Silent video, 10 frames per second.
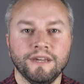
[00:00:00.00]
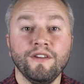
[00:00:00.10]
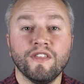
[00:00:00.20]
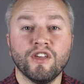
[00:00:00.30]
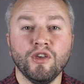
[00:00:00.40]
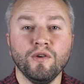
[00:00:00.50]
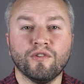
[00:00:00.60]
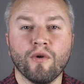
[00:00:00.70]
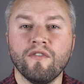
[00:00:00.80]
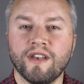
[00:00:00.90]
If the cues
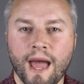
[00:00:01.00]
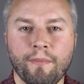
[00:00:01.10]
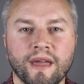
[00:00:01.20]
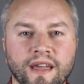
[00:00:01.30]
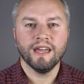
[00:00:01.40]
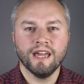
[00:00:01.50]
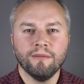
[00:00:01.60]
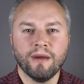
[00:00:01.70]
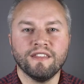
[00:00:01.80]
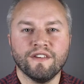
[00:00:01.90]
are overlapping,
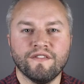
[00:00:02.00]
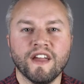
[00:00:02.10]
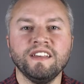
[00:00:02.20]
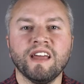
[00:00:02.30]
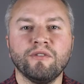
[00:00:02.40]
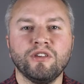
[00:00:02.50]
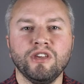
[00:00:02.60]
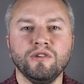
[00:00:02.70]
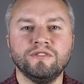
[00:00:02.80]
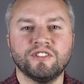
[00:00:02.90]
make the fade out
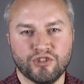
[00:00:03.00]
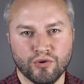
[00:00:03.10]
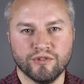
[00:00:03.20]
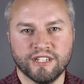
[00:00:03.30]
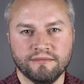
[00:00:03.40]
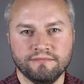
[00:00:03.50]
cues shorter,